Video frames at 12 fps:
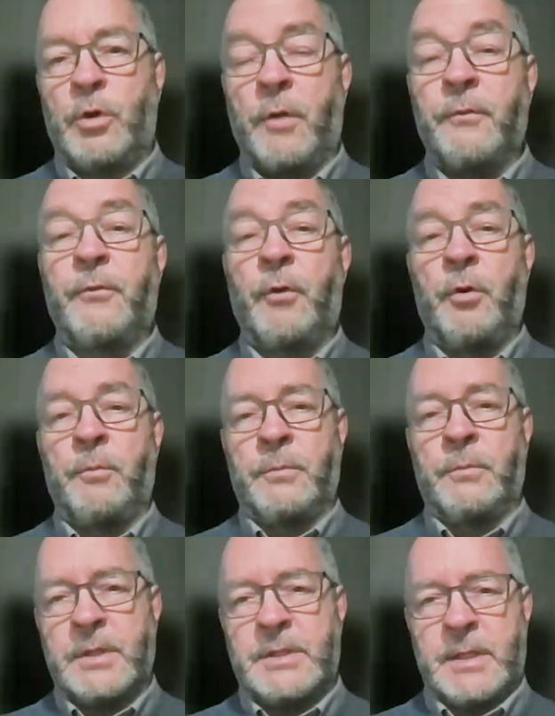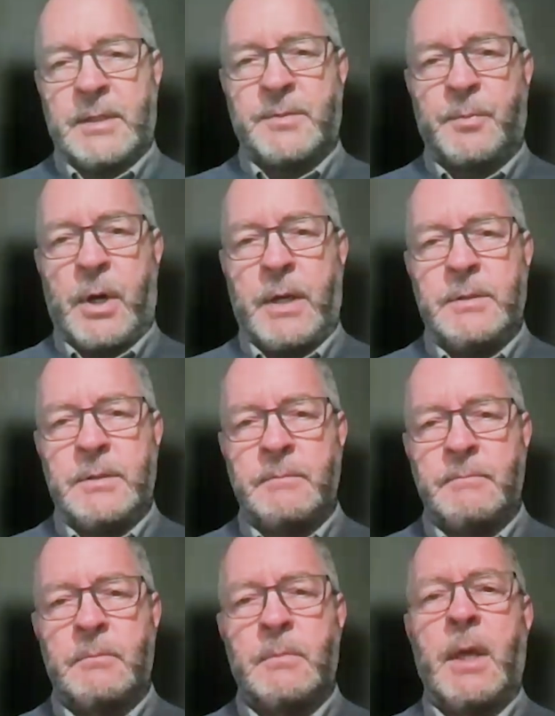to confirm the sales
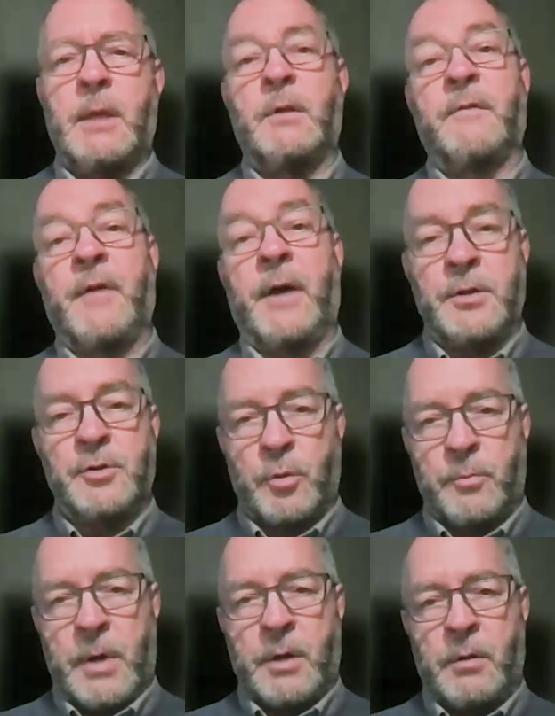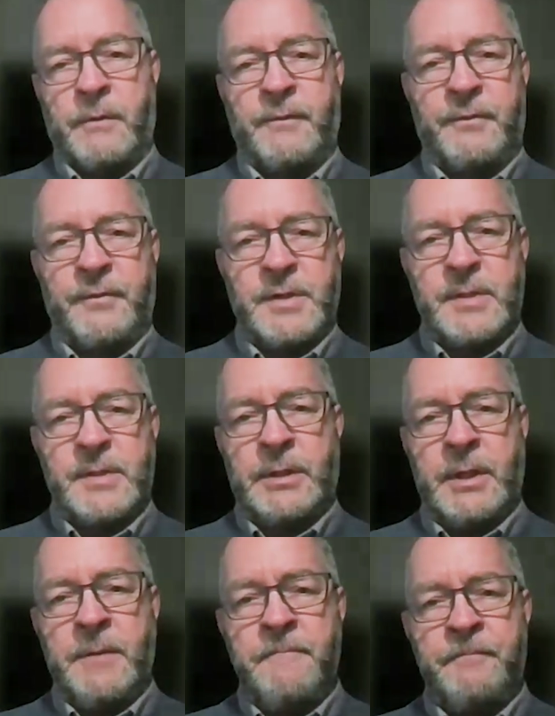price and the financial model of the
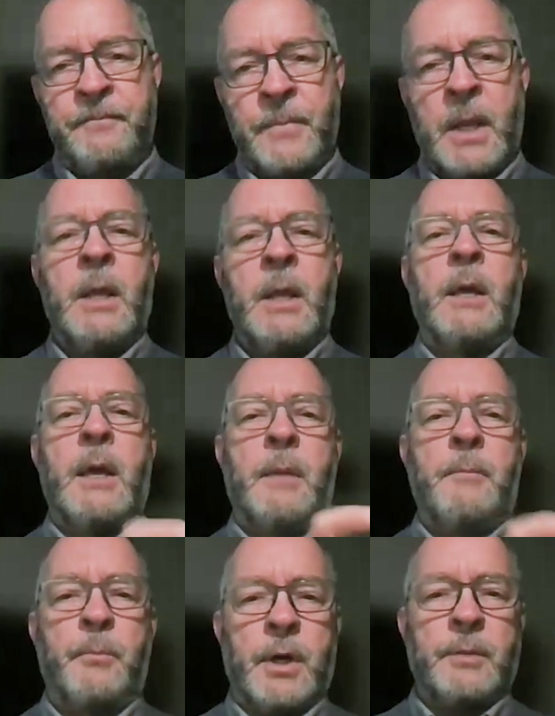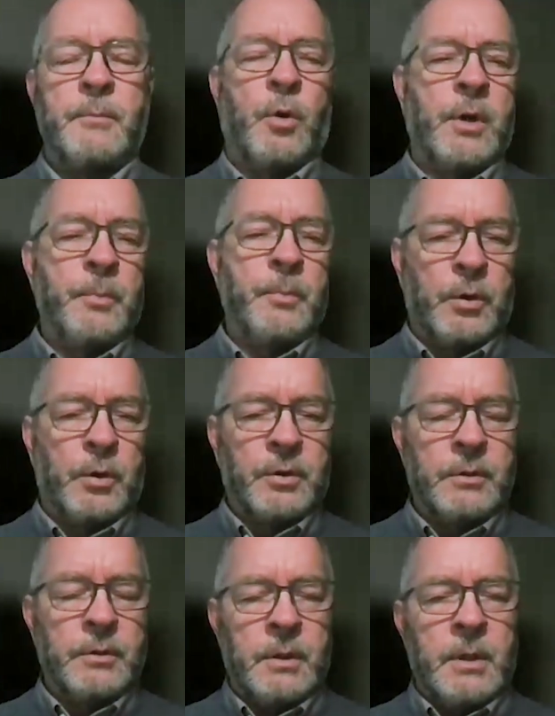feasibility. But more
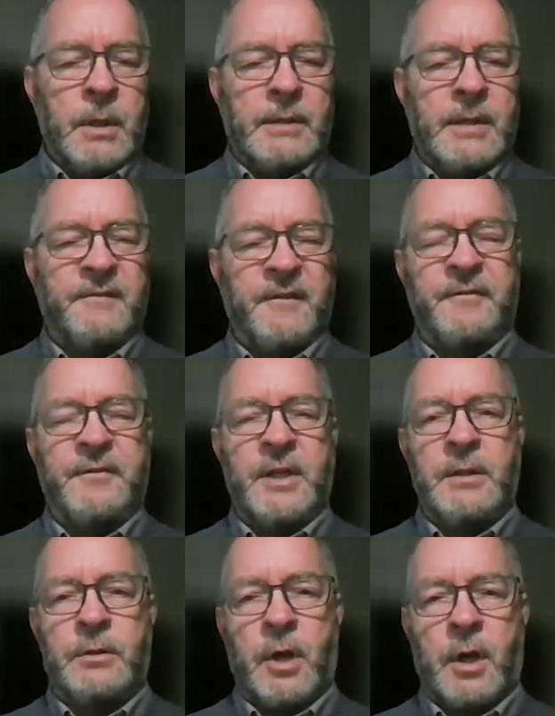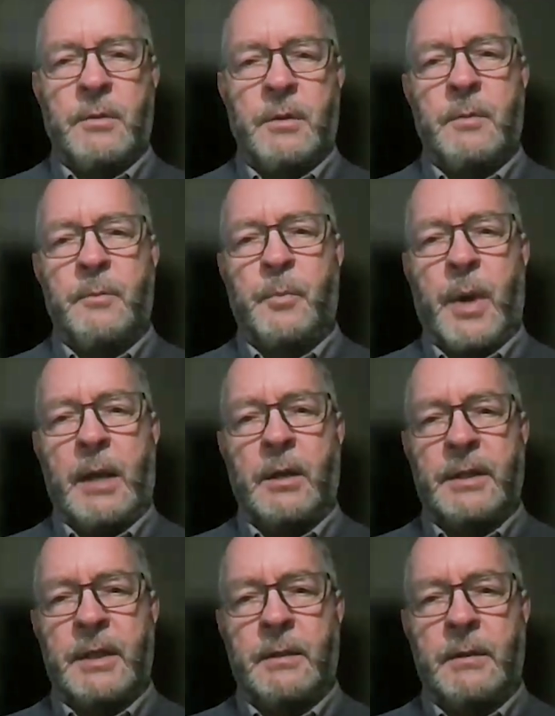important, that fifteen ton
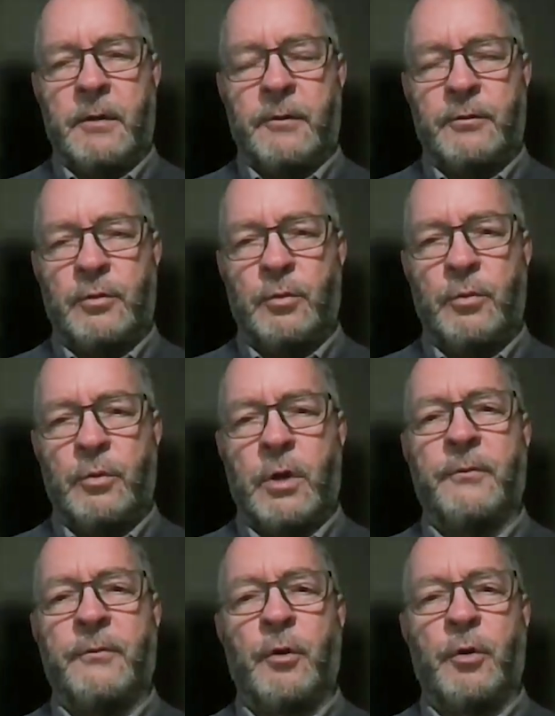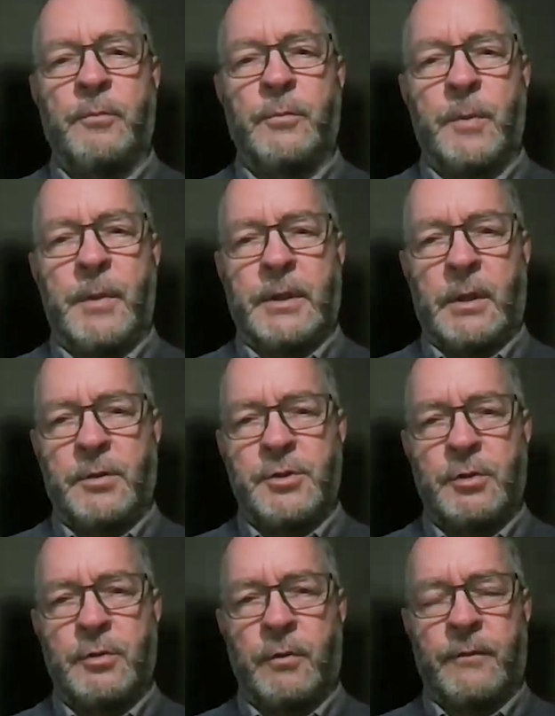piloting to confirm the
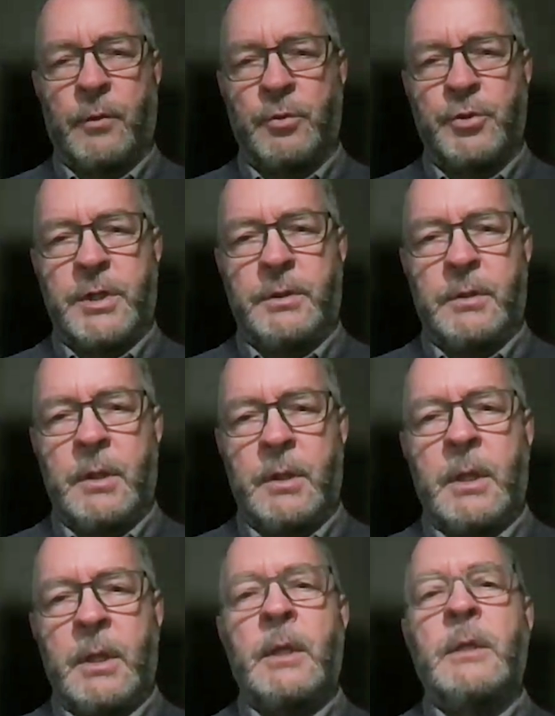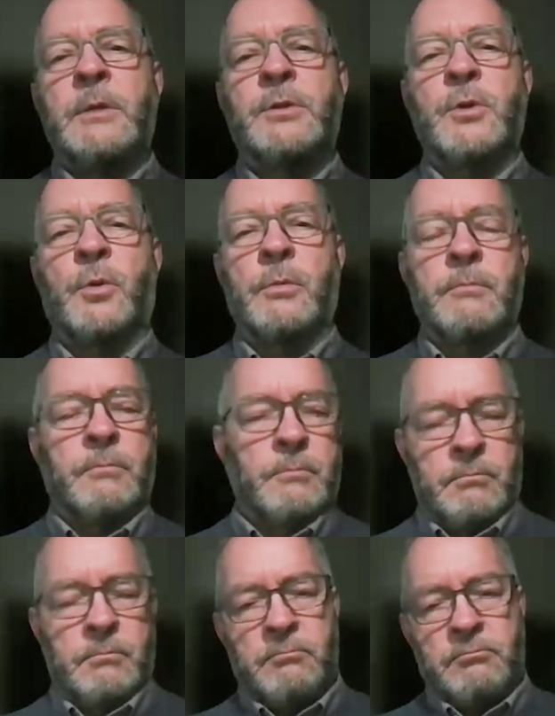metallurgical flow sheet. So